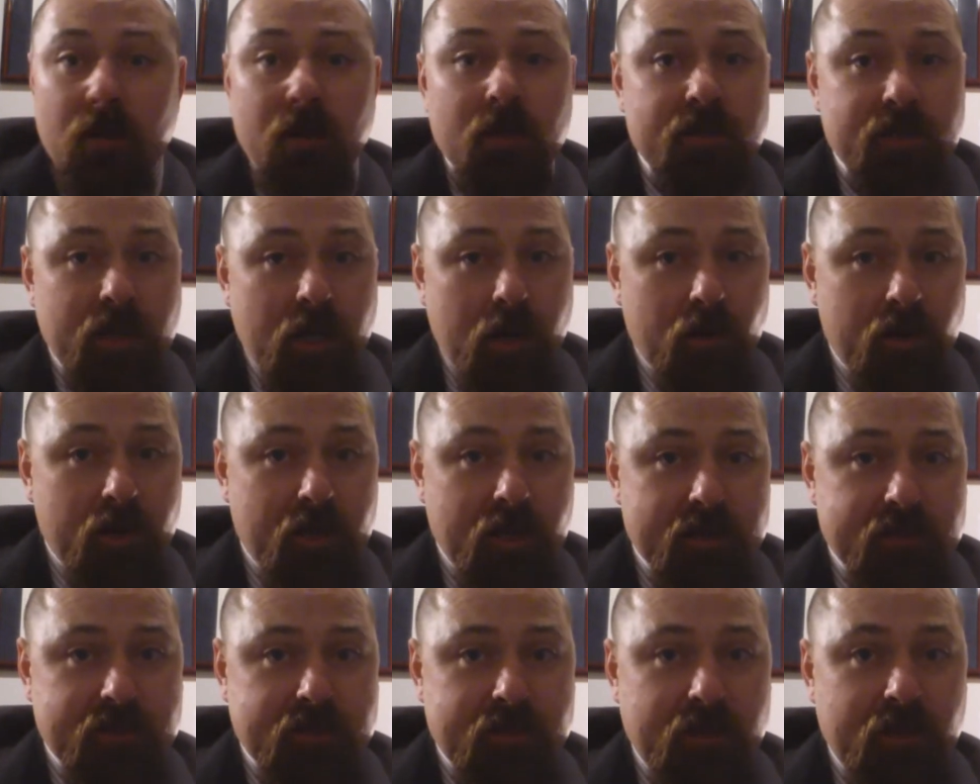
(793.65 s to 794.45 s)
Child
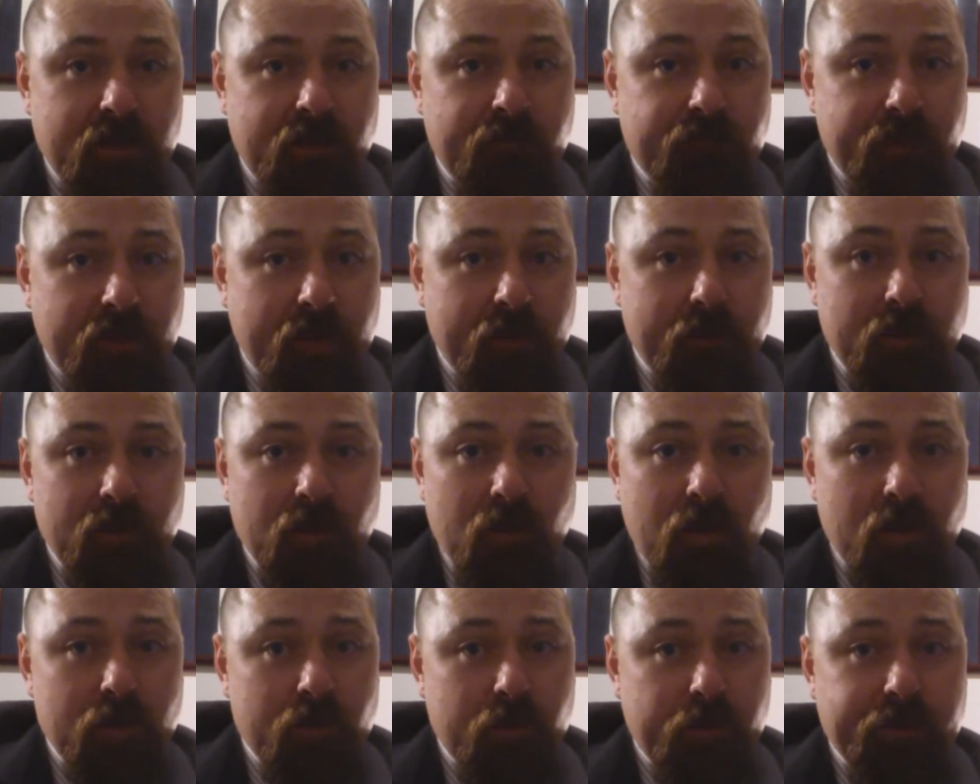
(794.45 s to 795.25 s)
custody and family
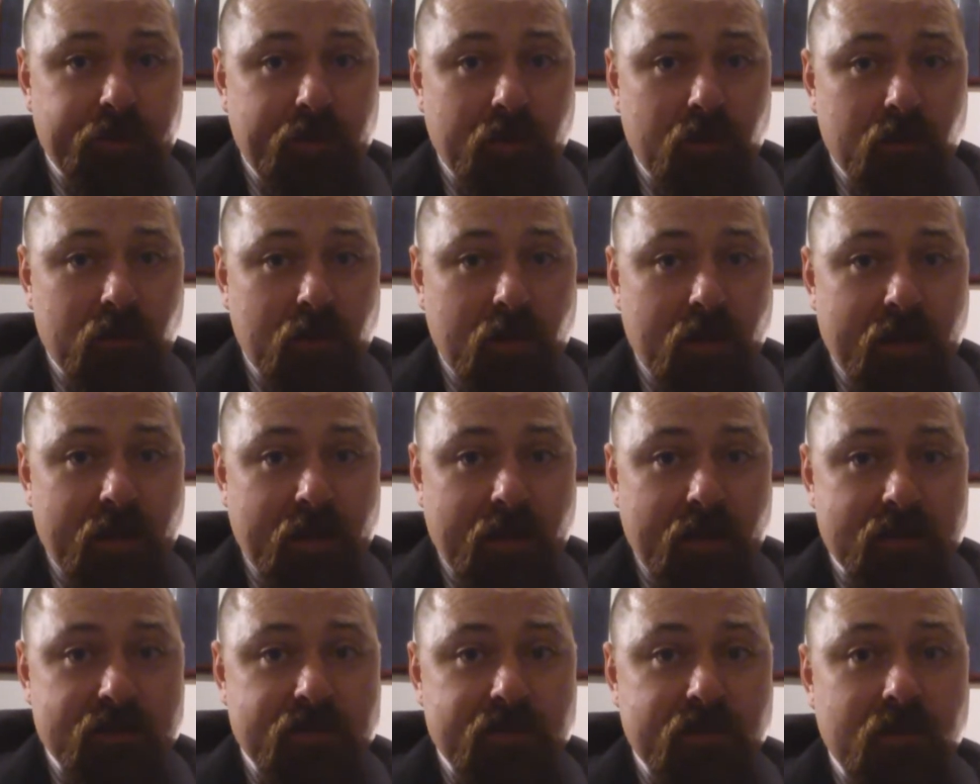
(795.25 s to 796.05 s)
law in North Carolina
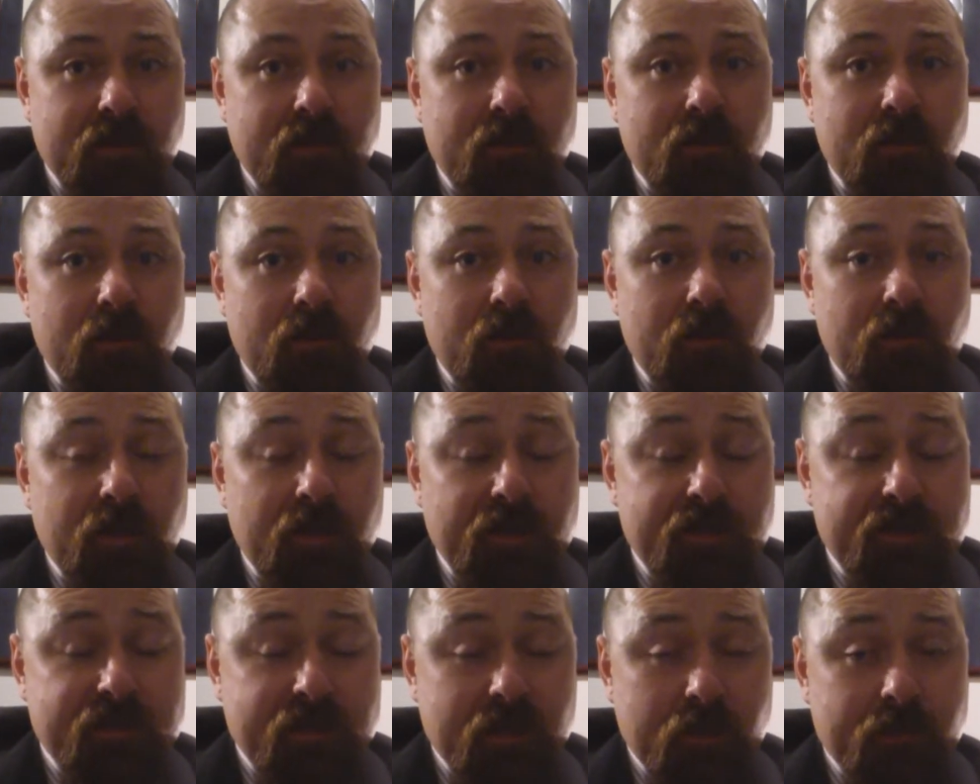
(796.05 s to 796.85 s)

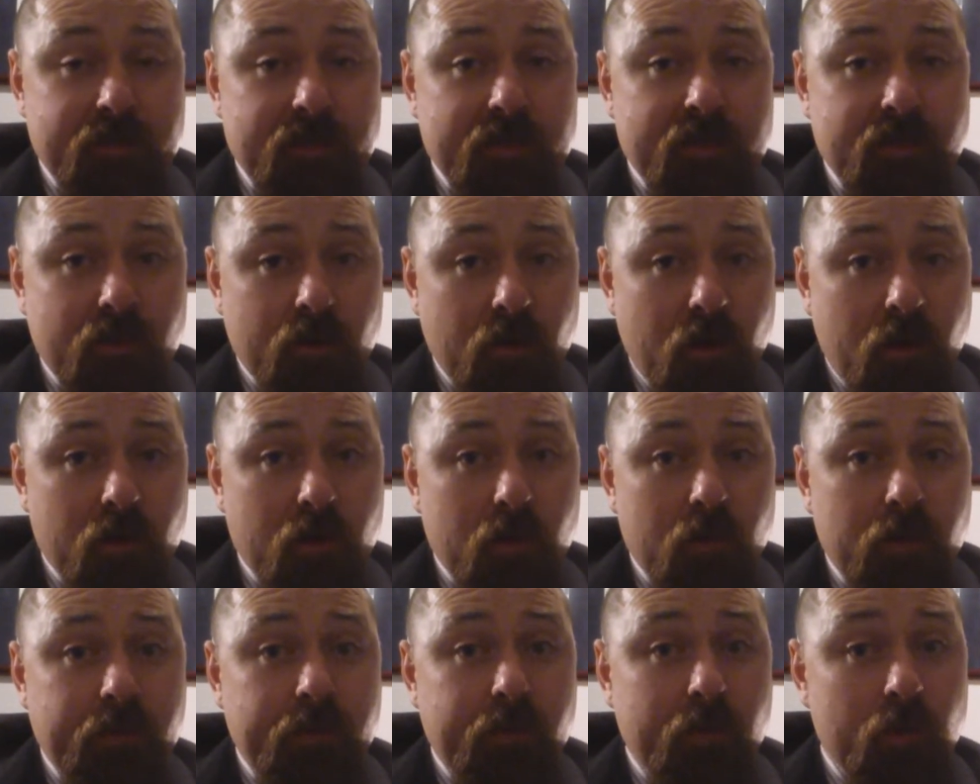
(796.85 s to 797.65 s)
is subject to not
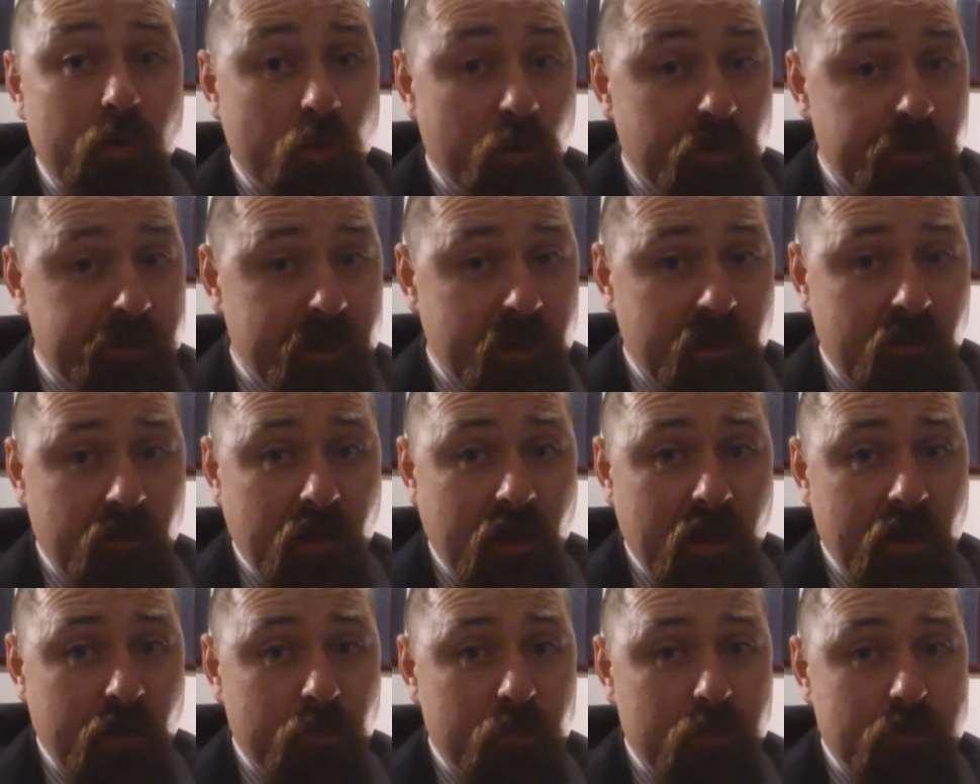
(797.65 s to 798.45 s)
only the North
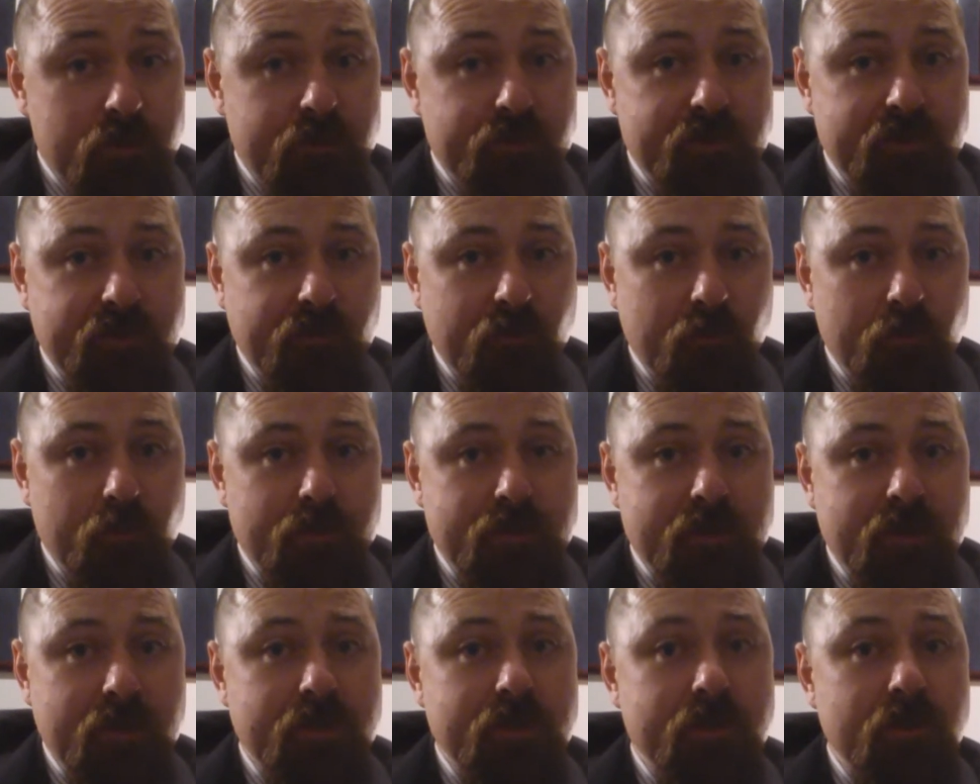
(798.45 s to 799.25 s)
Carolina rules of civil
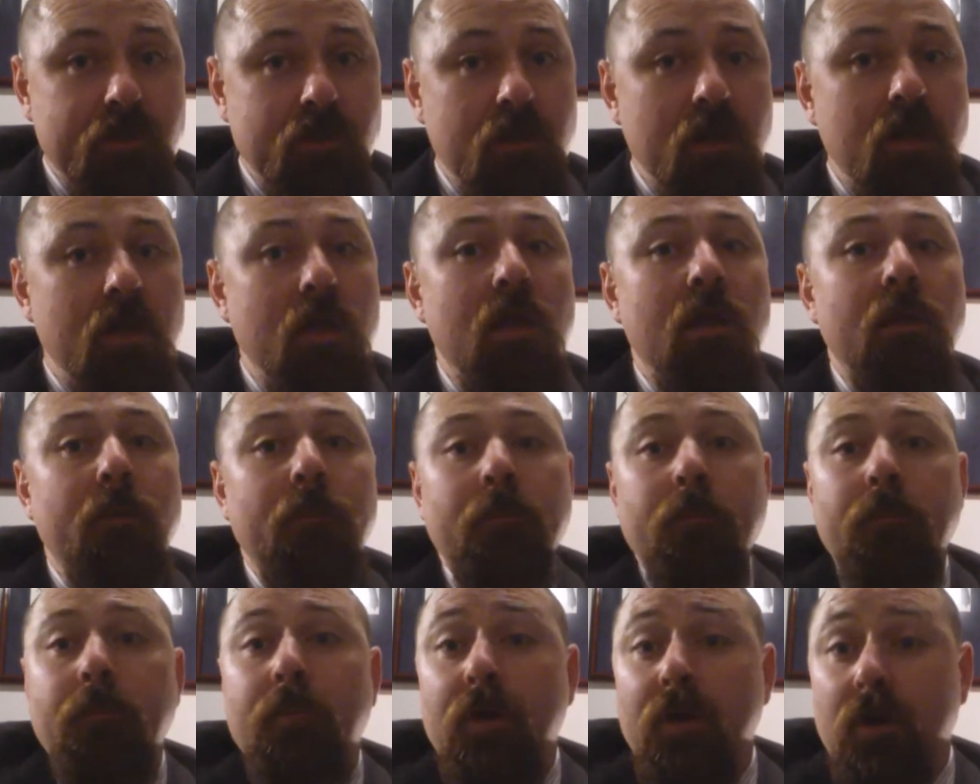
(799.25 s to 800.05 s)
procedure,
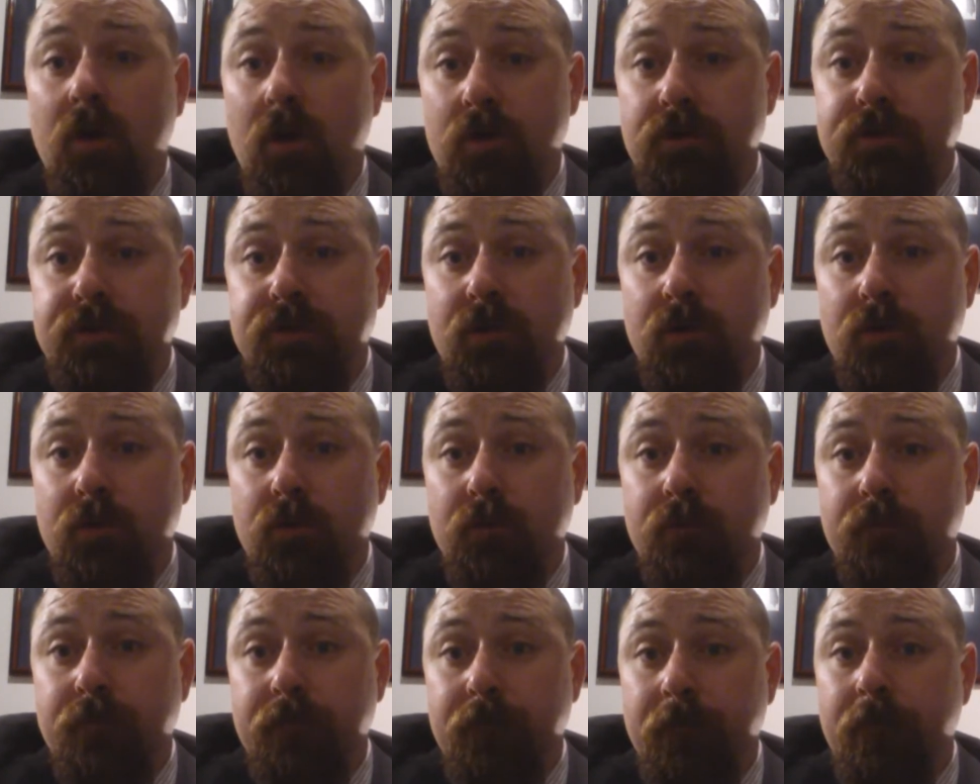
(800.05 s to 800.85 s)
but also